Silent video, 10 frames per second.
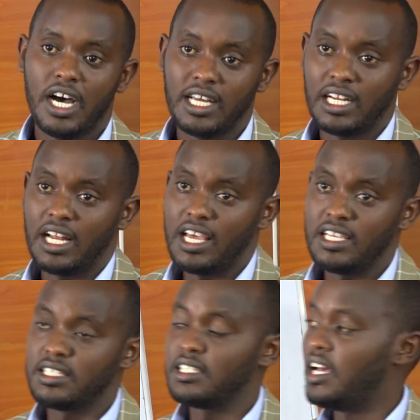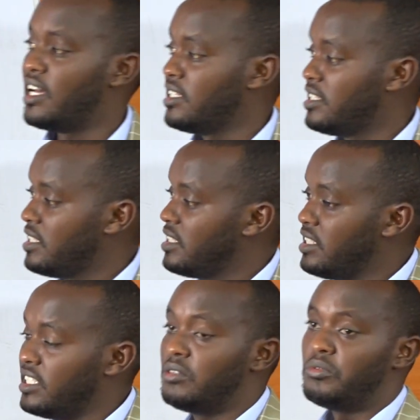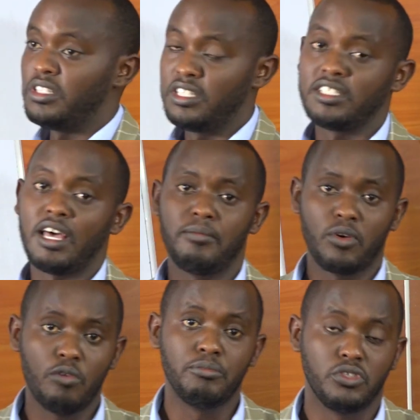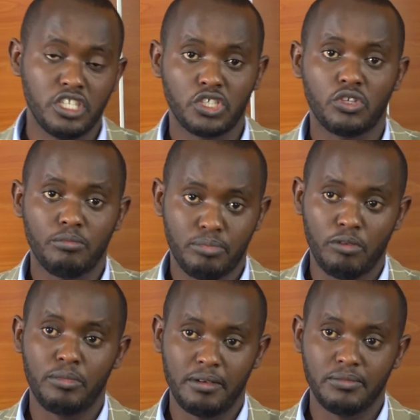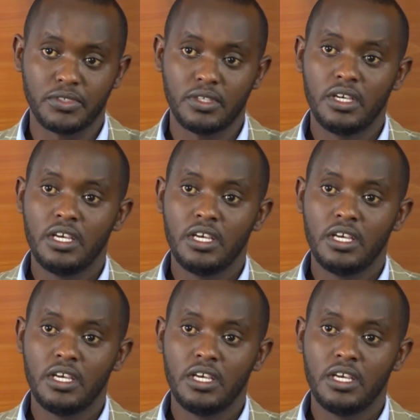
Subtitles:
analyze, and deal with some computational problems.